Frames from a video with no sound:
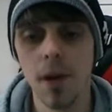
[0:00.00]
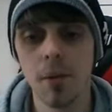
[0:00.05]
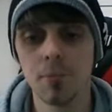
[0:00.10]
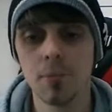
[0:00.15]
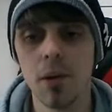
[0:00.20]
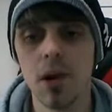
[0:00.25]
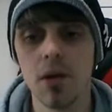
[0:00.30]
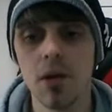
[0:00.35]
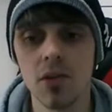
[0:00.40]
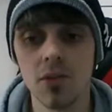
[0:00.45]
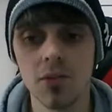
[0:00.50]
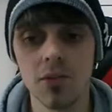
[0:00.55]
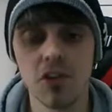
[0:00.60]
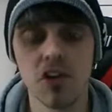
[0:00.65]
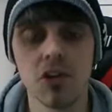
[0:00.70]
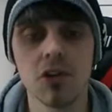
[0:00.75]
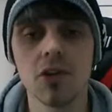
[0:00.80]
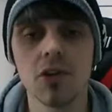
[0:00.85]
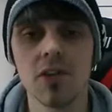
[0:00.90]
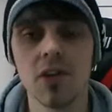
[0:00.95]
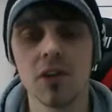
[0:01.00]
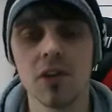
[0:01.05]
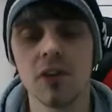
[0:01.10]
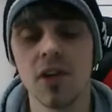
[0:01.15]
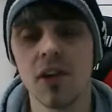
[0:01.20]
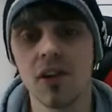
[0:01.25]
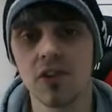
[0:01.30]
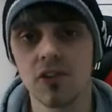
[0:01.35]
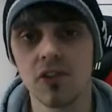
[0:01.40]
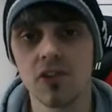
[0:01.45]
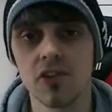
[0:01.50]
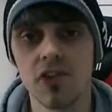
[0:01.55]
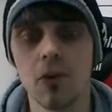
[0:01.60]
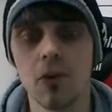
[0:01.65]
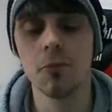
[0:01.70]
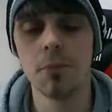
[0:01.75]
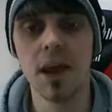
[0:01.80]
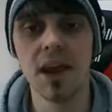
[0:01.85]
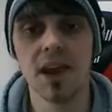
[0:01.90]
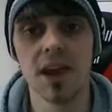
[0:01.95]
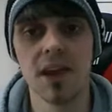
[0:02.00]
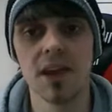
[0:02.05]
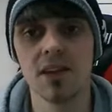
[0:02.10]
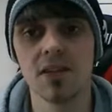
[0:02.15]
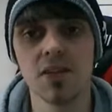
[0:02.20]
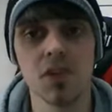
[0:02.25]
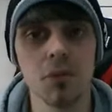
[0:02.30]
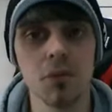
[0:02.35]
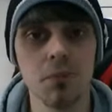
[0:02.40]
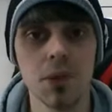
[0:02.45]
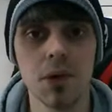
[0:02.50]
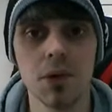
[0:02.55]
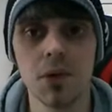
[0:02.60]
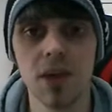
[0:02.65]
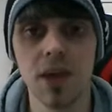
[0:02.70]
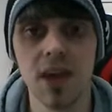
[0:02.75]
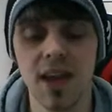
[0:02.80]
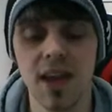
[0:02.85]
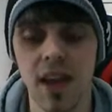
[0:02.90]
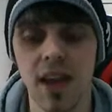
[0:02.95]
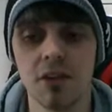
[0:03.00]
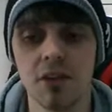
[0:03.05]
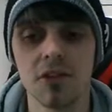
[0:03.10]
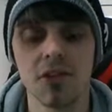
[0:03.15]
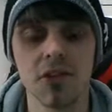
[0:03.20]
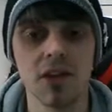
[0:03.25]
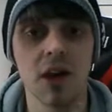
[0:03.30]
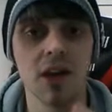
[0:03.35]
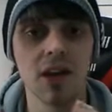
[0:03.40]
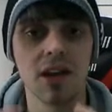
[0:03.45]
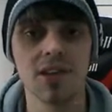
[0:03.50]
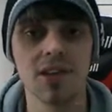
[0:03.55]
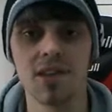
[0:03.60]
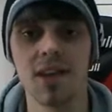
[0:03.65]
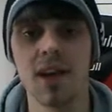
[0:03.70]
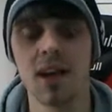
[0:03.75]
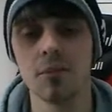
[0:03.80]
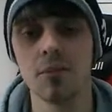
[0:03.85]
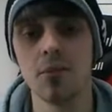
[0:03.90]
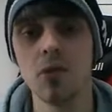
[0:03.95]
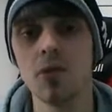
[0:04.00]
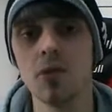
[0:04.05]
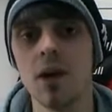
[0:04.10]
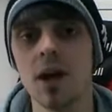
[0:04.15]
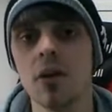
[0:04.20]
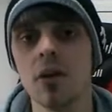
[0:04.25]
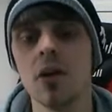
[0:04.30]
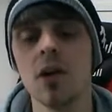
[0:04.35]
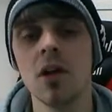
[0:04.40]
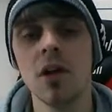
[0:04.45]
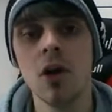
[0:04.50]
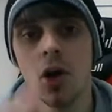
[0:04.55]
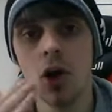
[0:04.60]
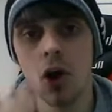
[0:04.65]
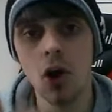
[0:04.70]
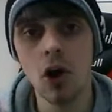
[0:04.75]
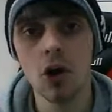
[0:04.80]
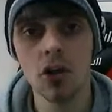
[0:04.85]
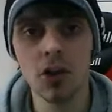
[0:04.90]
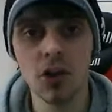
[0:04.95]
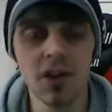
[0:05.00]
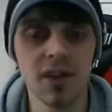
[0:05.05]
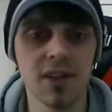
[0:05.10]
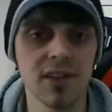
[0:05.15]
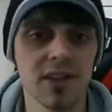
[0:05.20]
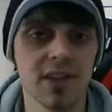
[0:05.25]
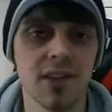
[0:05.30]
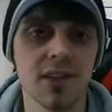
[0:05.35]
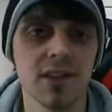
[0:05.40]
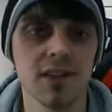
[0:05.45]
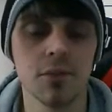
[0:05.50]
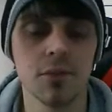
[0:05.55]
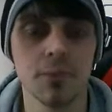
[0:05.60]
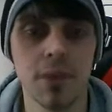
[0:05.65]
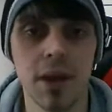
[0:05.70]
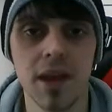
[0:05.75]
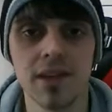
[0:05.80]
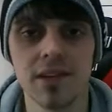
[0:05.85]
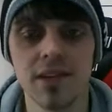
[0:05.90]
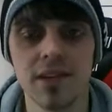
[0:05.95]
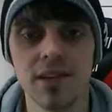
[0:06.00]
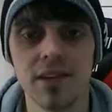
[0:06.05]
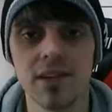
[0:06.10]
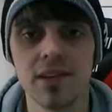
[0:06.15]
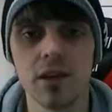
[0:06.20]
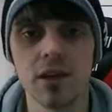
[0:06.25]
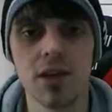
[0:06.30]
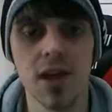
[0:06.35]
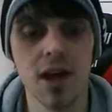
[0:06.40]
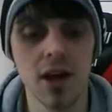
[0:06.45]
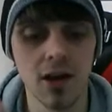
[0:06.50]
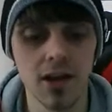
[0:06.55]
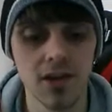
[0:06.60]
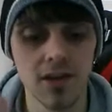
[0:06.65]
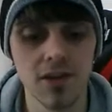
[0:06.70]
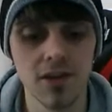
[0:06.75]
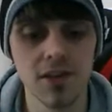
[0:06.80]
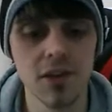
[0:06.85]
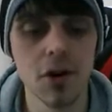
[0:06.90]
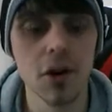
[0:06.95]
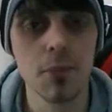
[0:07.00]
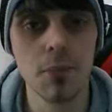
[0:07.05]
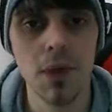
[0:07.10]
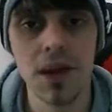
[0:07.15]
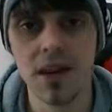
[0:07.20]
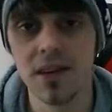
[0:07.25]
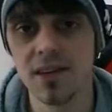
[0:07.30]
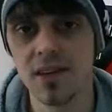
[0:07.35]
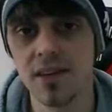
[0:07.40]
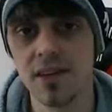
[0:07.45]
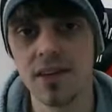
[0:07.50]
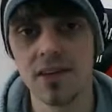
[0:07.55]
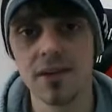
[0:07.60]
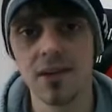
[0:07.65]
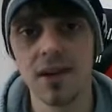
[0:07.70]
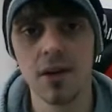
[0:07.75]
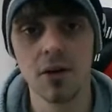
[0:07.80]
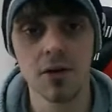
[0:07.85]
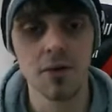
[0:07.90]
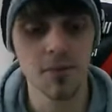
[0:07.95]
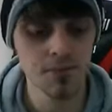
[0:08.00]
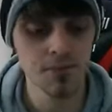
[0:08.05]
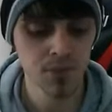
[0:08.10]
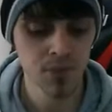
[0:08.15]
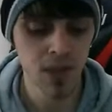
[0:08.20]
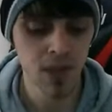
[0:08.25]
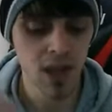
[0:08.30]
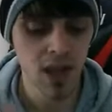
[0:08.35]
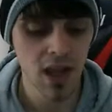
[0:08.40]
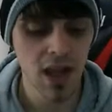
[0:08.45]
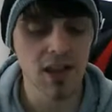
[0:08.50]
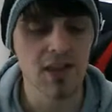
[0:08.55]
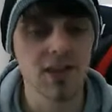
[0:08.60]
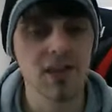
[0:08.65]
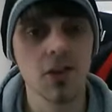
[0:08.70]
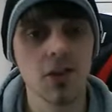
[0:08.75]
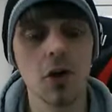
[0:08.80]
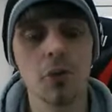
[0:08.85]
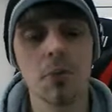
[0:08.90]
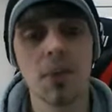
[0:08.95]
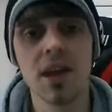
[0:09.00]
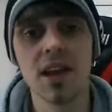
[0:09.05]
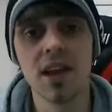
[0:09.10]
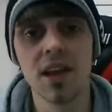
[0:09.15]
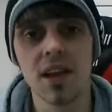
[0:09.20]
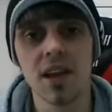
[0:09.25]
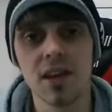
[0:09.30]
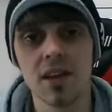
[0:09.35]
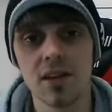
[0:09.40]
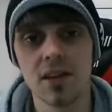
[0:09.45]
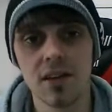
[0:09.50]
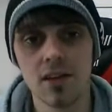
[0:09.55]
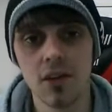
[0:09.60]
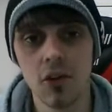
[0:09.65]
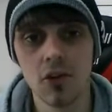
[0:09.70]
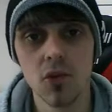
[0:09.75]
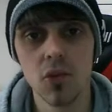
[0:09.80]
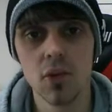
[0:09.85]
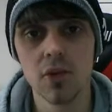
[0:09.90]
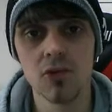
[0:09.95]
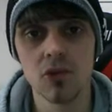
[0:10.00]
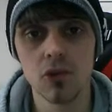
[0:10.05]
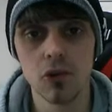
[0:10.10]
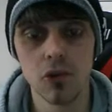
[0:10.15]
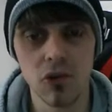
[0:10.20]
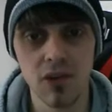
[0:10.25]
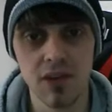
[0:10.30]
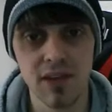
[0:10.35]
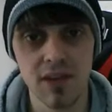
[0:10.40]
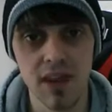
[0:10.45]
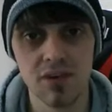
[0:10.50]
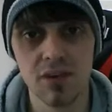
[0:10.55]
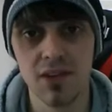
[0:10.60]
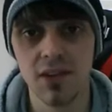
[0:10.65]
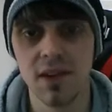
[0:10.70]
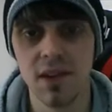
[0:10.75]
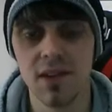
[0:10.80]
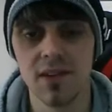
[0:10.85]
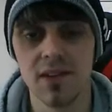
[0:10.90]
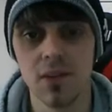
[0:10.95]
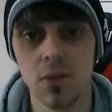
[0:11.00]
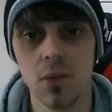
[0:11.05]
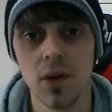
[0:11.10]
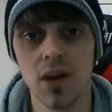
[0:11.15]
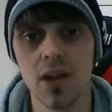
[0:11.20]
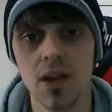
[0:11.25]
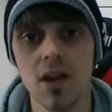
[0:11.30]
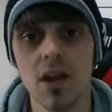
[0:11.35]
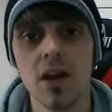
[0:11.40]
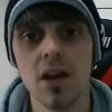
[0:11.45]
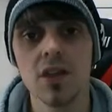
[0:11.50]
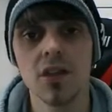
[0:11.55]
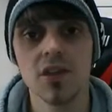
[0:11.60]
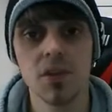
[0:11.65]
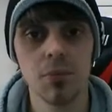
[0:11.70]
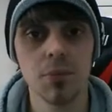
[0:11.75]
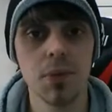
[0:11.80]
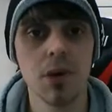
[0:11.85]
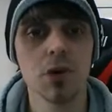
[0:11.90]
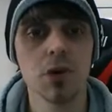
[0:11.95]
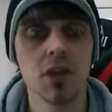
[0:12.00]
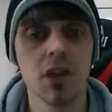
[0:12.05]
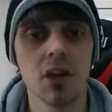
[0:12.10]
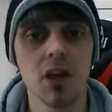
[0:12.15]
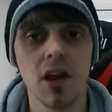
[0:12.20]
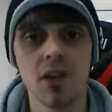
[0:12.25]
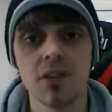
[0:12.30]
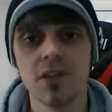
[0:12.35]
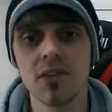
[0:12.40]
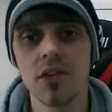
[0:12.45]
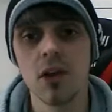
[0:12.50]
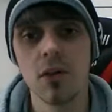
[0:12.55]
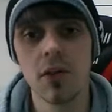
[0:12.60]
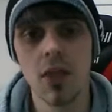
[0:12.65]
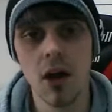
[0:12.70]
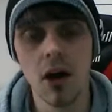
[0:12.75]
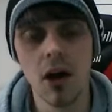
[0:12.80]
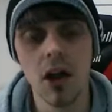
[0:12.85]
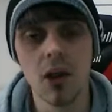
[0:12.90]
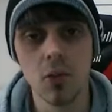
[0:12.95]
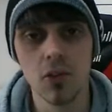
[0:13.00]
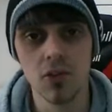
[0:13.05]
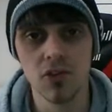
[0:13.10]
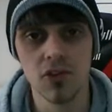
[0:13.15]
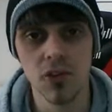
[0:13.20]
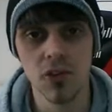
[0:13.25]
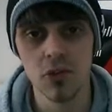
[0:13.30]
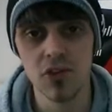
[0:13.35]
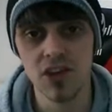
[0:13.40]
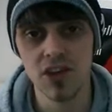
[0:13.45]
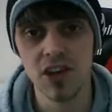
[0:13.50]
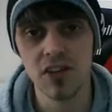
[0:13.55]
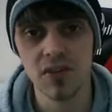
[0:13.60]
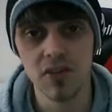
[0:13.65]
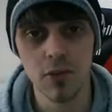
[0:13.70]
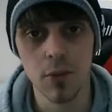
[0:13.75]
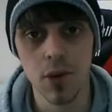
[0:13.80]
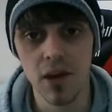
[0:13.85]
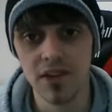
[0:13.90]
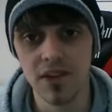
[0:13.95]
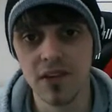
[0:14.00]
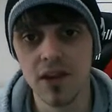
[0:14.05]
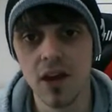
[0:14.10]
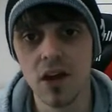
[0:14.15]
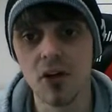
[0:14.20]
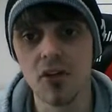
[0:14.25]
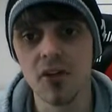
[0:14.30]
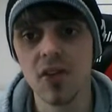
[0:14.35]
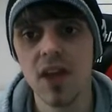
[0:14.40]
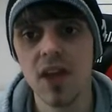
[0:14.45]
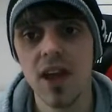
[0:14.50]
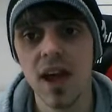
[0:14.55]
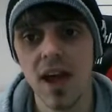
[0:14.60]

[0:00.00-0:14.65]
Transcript: But the majority of it is just back in to build the account so that I can take more out on a consistent basis, so that I can start maxing this out and start making those withdrawals 7 days a week to build the lifestyle that I want to achieve for myself.